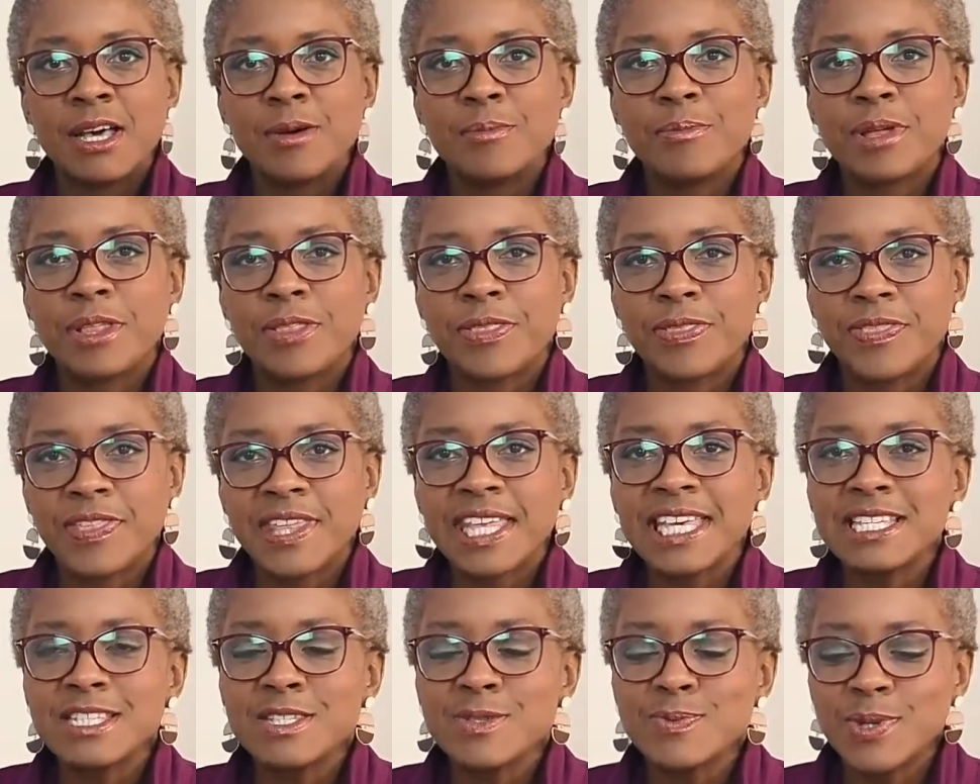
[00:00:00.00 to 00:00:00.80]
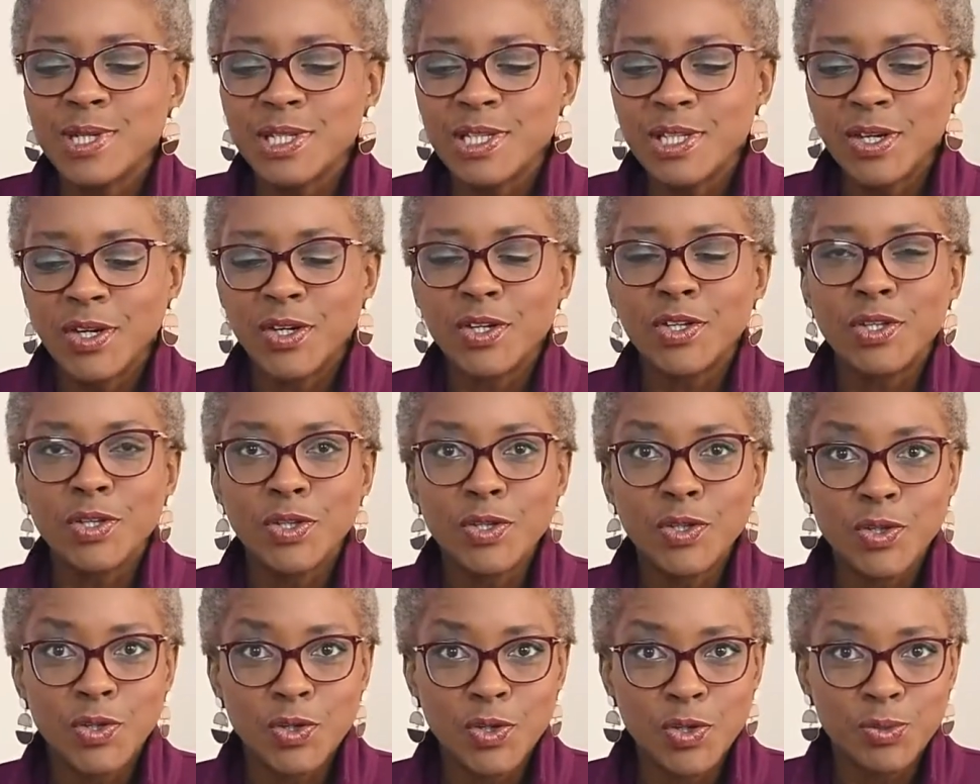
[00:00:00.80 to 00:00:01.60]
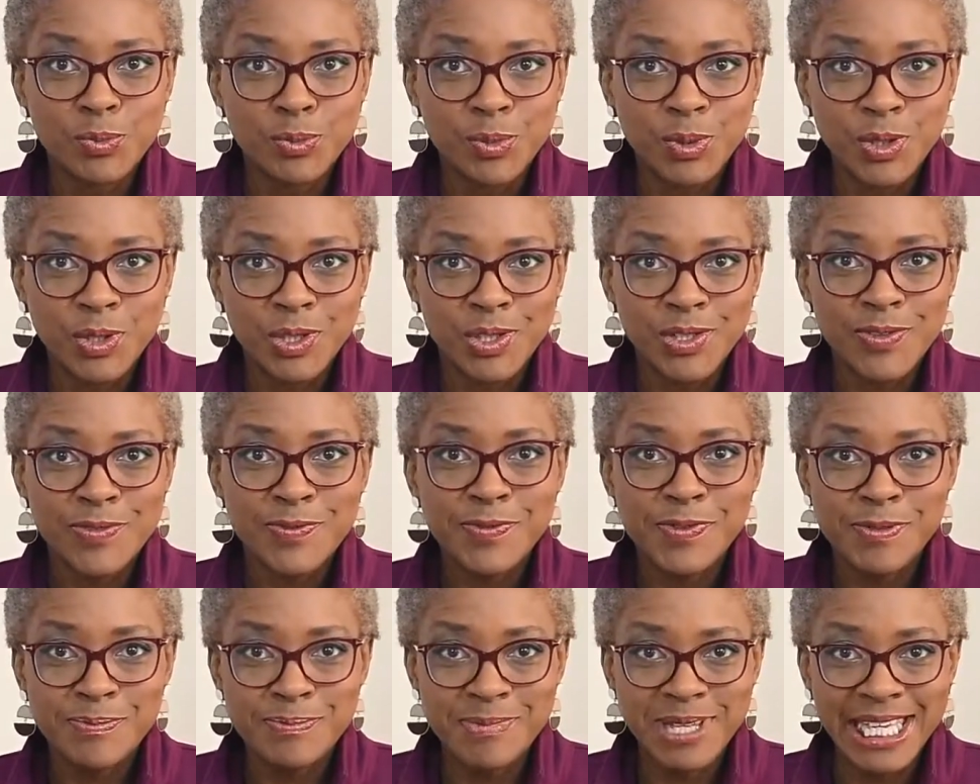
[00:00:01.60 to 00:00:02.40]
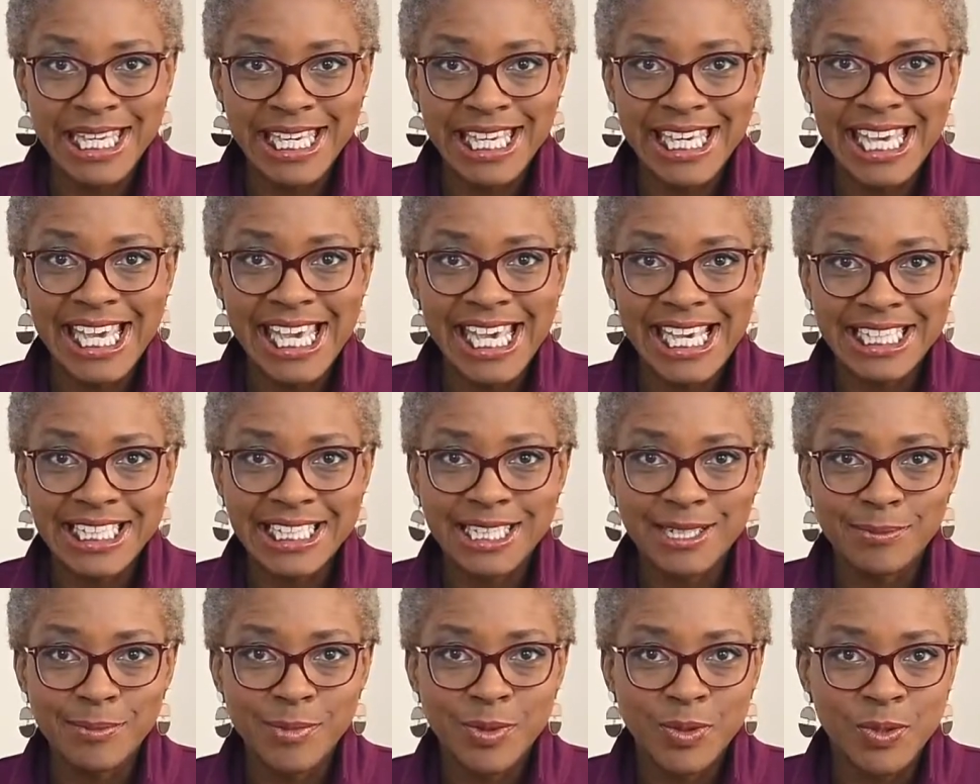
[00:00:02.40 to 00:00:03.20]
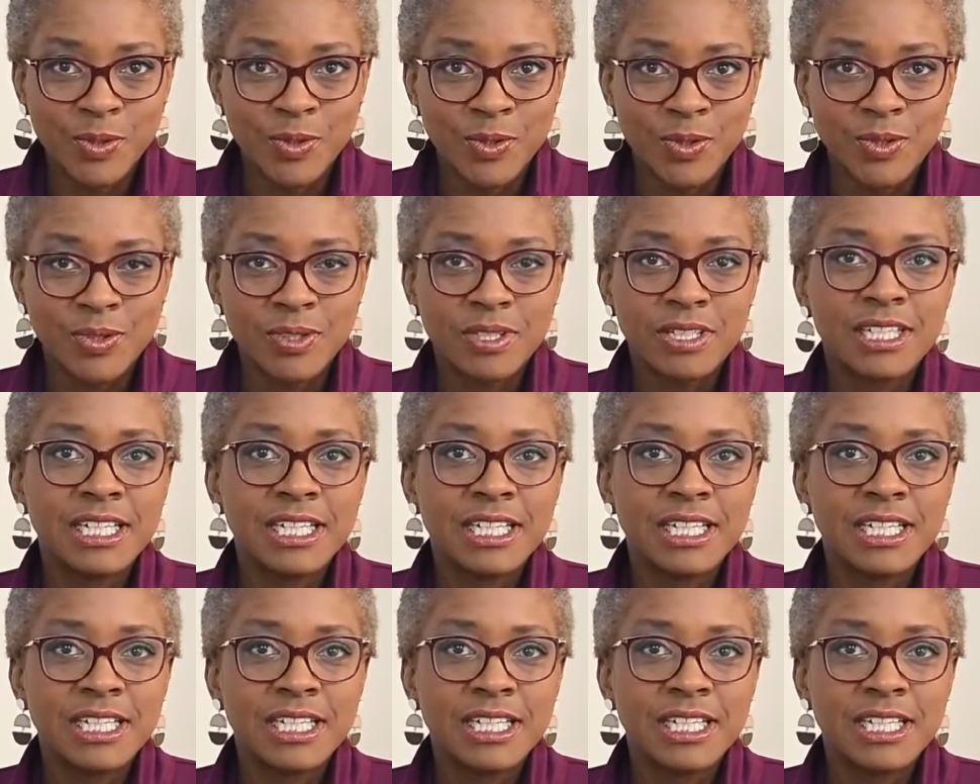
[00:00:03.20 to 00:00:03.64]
But things were not normal for me anymore.